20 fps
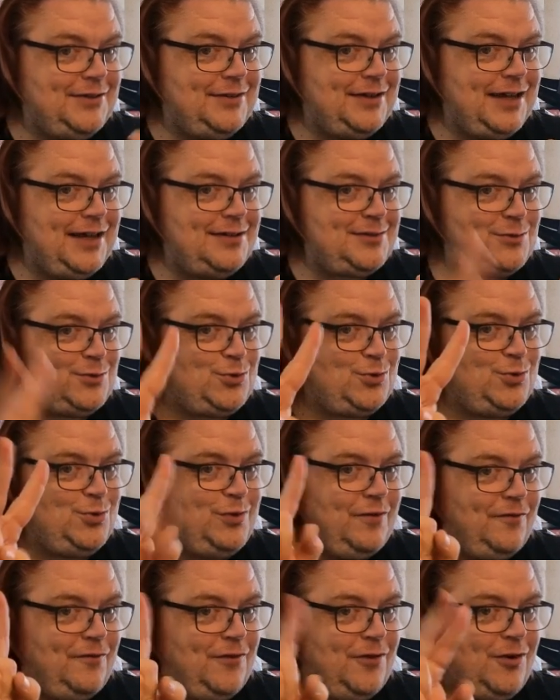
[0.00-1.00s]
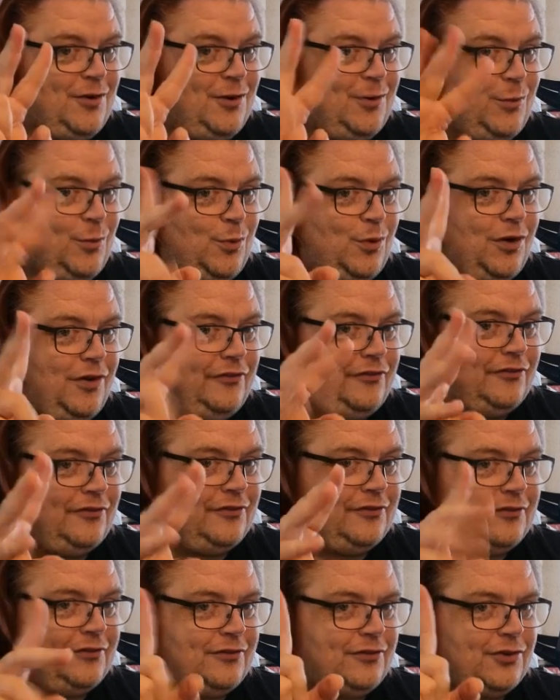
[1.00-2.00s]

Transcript: Yes, 241.